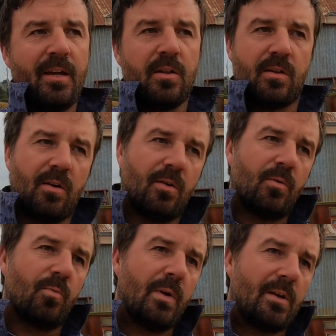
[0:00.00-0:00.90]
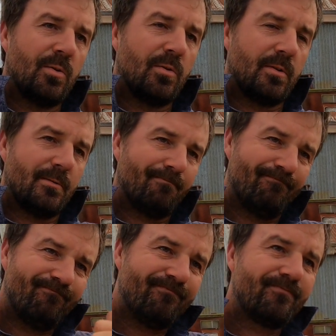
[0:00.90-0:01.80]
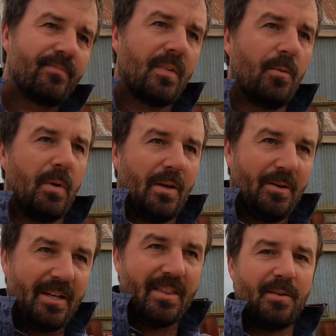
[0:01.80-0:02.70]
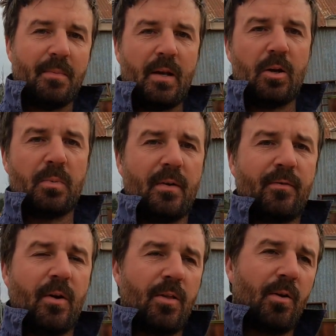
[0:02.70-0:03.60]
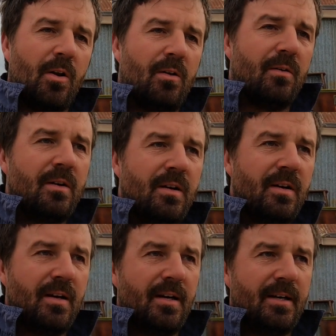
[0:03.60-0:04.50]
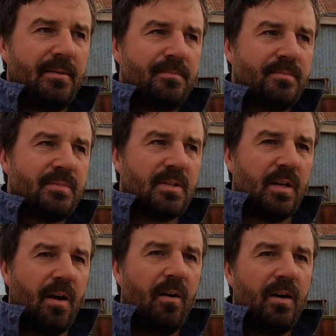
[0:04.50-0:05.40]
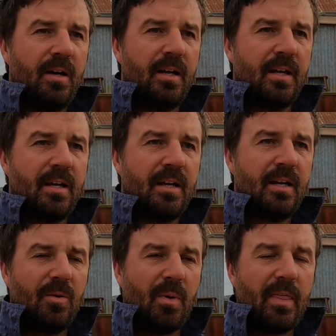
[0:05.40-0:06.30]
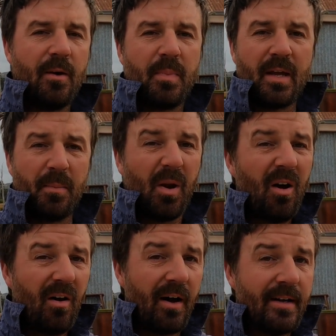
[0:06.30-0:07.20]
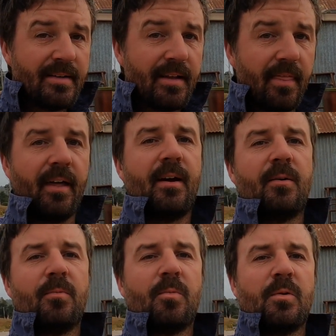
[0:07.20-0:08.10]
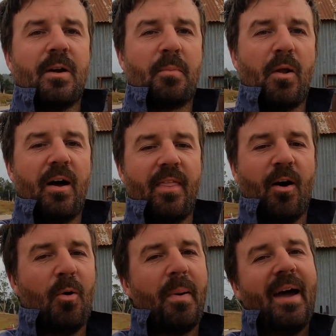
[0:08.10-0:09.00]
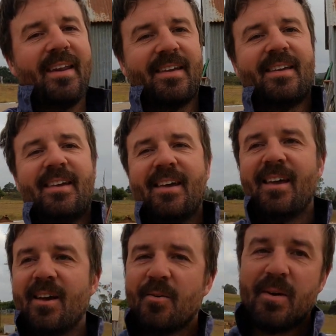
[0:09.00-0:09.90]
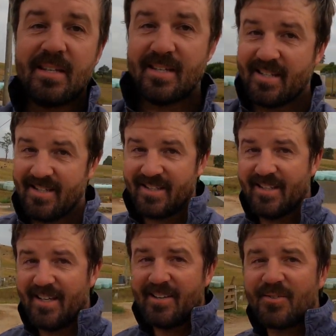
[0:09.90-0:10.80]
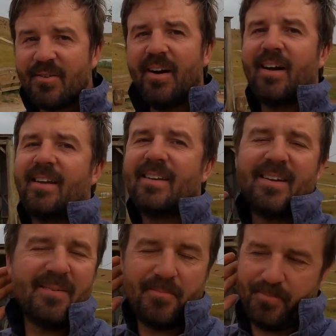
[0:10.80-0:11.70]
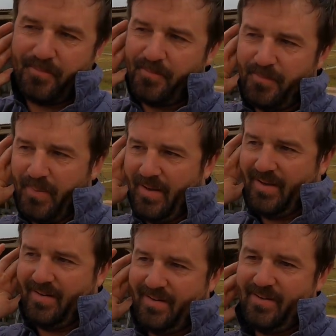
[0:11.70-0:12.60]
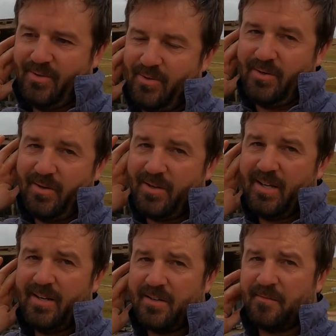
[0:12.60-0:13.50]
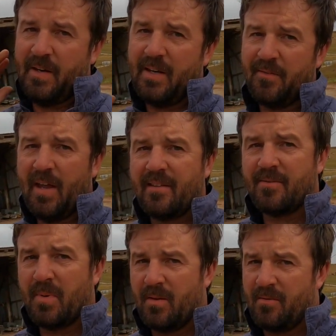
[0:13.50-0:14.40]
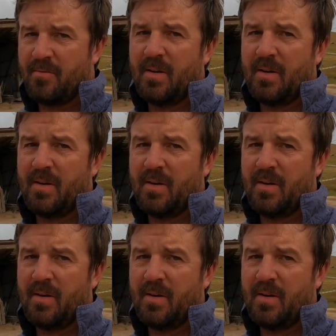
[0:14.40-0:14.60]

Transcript: so we could get them a little bit further along. So now when they were being applied, they would apply the whole paddock, which is great, but you don't get a definitive answer whether it's